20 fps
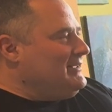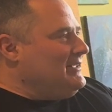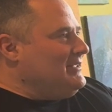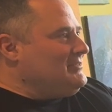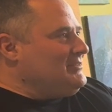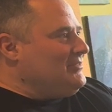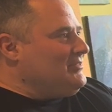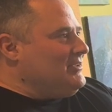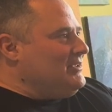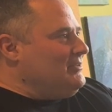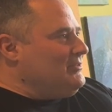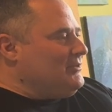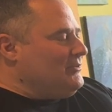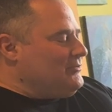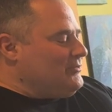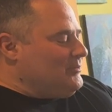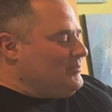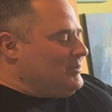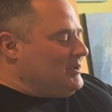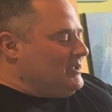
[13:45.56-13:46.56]
just easy
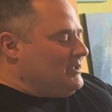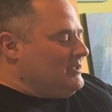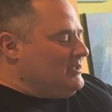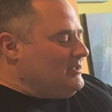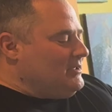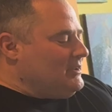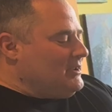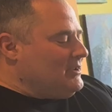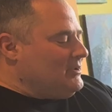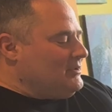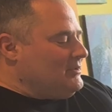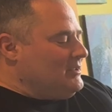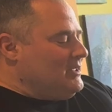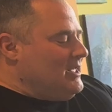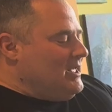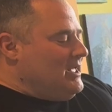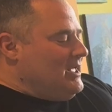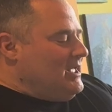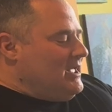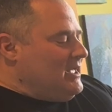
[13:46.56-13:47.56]
for me.
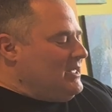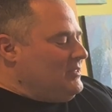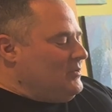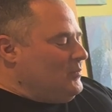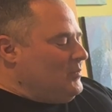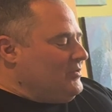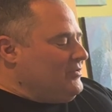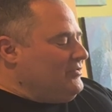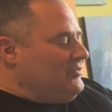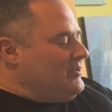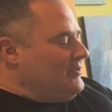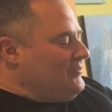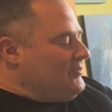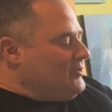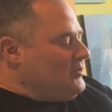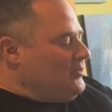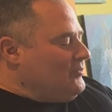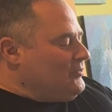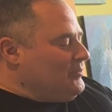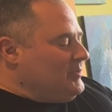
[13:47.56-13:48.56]
And then what's
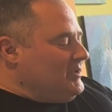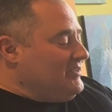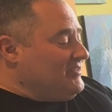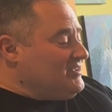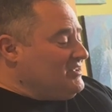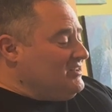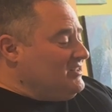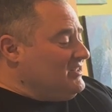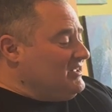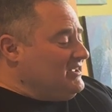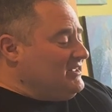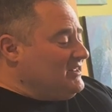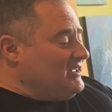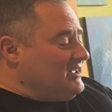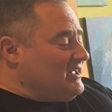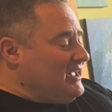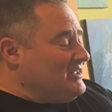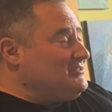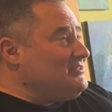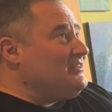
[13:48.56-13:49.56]
difficult for me is cleaning.
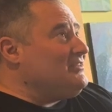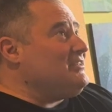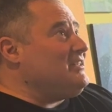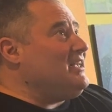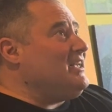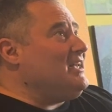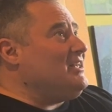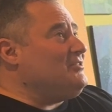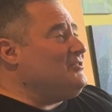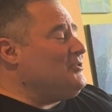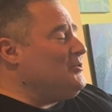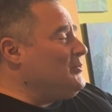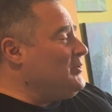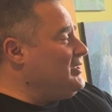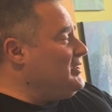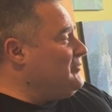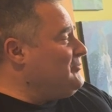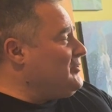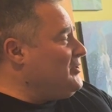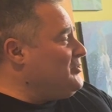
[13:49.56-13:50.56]
I just can't do
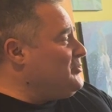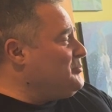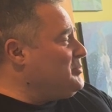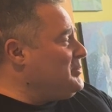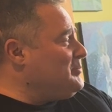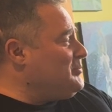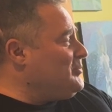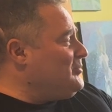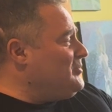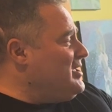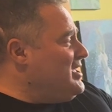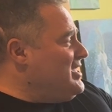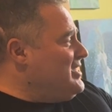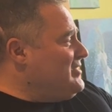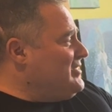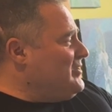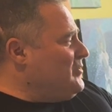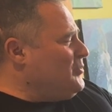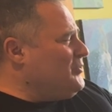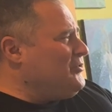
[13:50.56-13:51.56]
it. For other people,
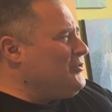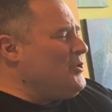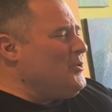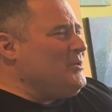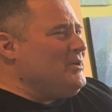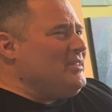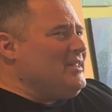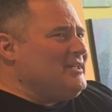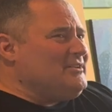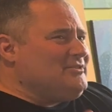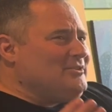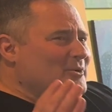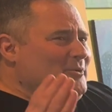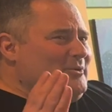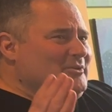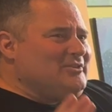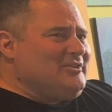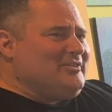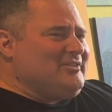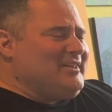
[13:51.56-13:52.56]
or Zoe, like she
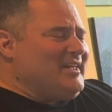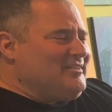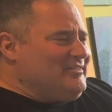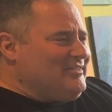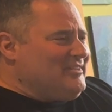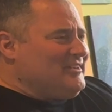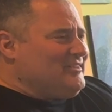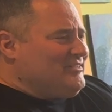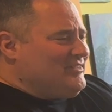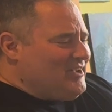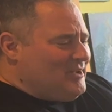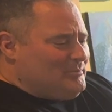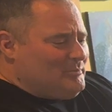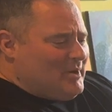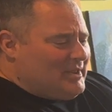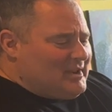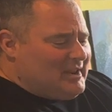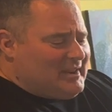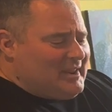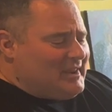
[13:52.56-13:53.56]
always just gets things done, da
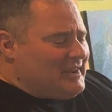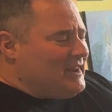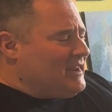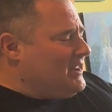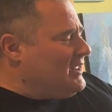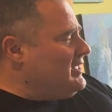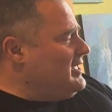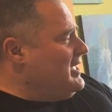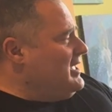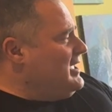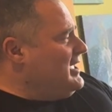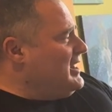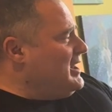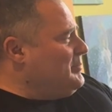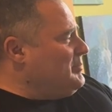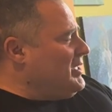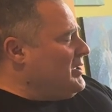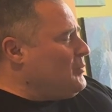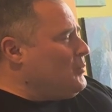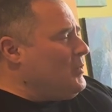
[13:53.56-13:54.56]
da da da da. And I'm
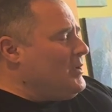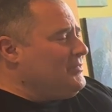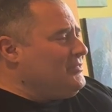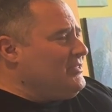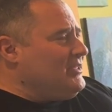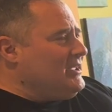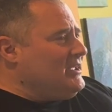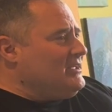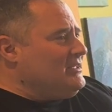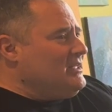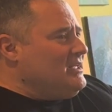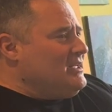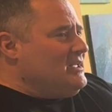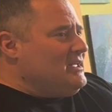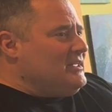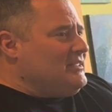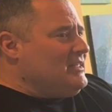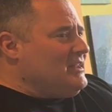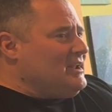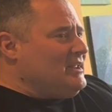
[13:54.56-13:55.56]
like one thing,
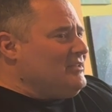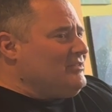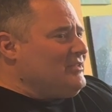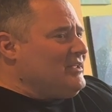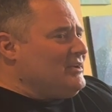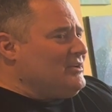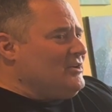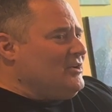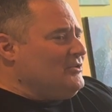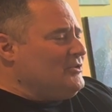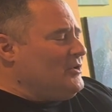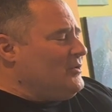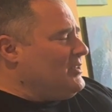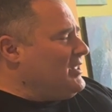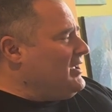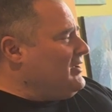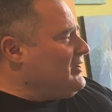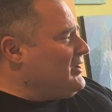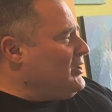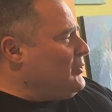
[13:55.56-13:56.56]
and then I was like, oh no,
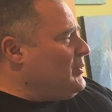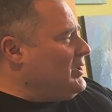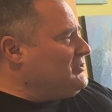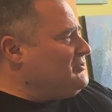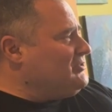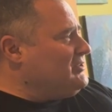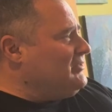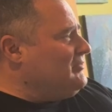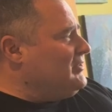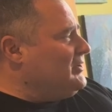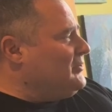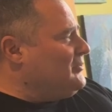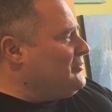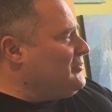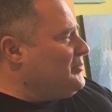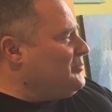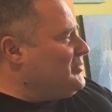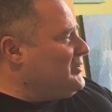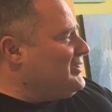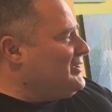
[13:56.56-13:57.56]
now I gotta watch TV or
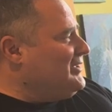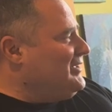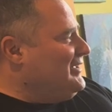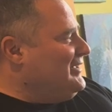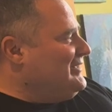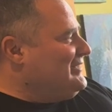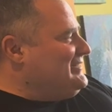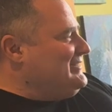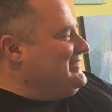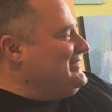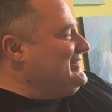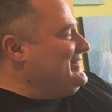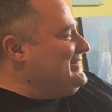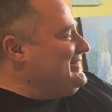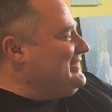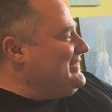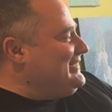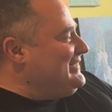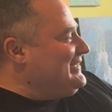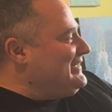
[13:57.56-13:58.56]
something. I
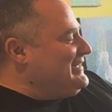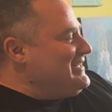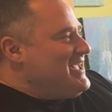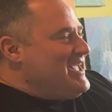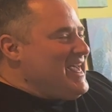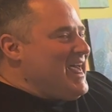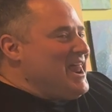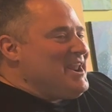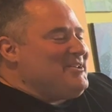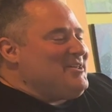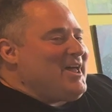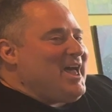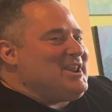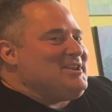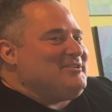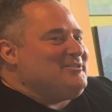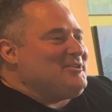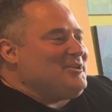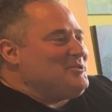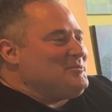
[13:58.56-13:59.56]
don't know how
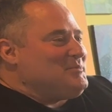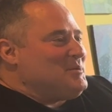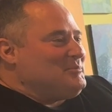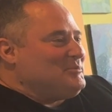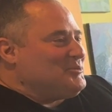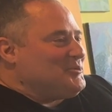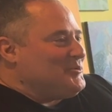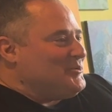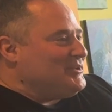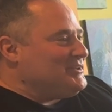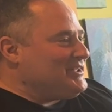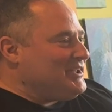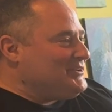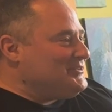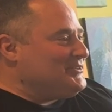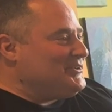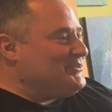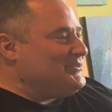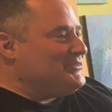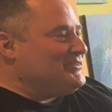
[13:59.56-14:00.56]
these other people do it. I don't
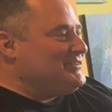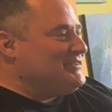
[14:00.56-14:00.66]
know.